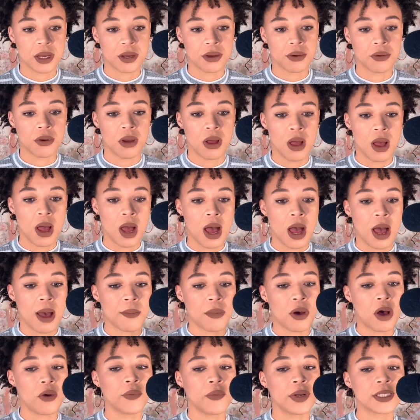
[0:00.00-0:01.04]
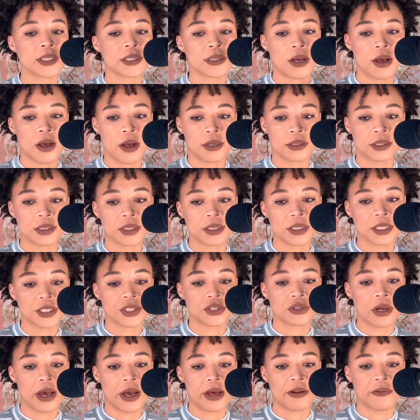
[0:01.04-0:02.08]
So I'm always
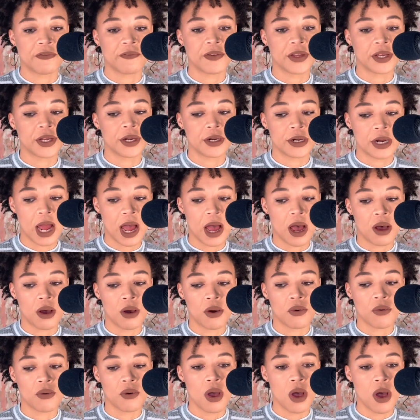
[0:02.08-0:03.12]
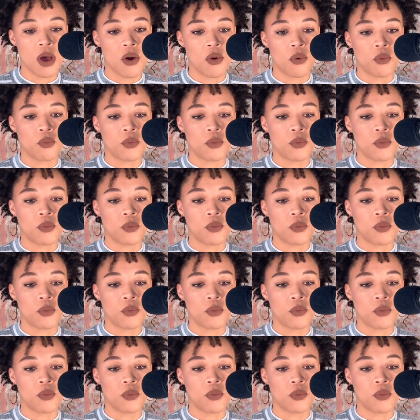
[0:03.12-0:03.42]
constantly trying to figure out